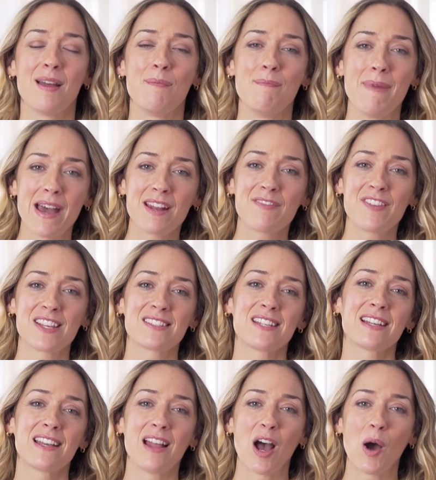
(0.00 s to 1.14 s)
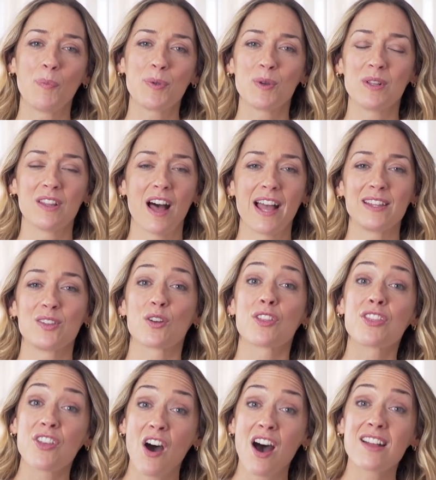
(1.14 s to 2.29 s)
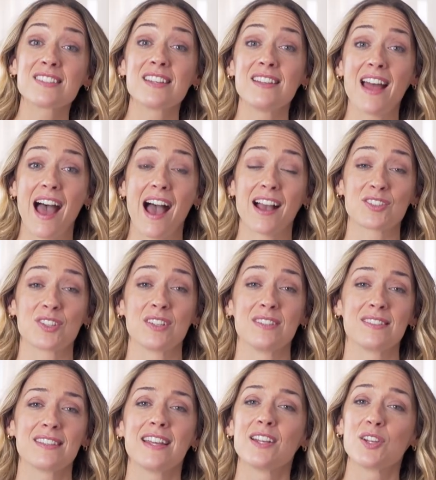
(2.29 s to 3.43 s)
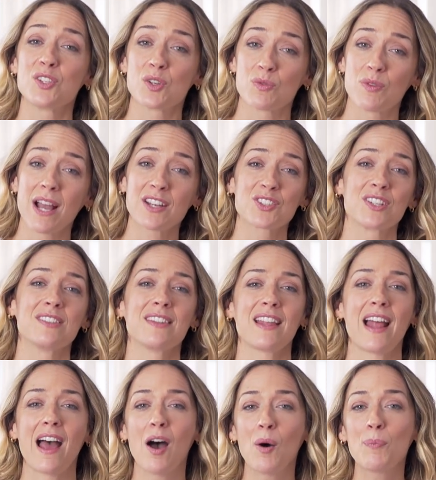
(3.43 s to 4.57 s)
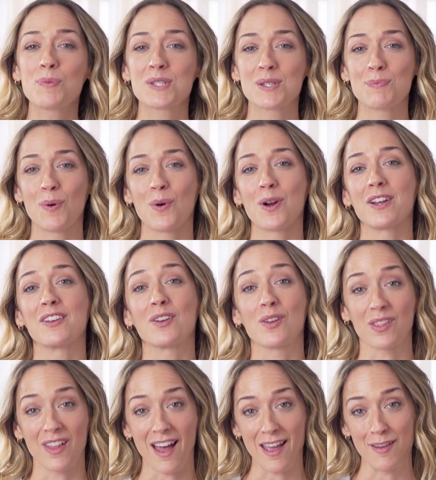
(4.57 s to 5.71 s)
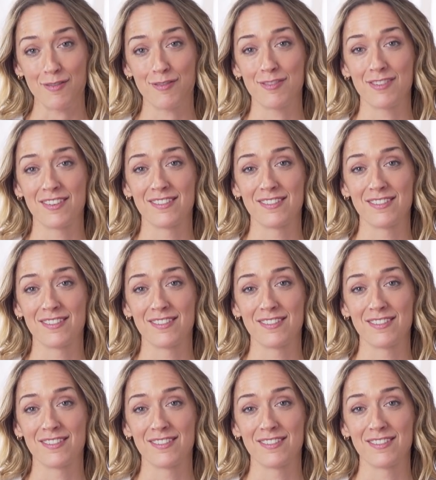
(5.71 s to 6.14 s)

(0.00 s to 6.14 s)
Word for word: Manifesting can help you align your thoughts and actions in a direction that helps support your life.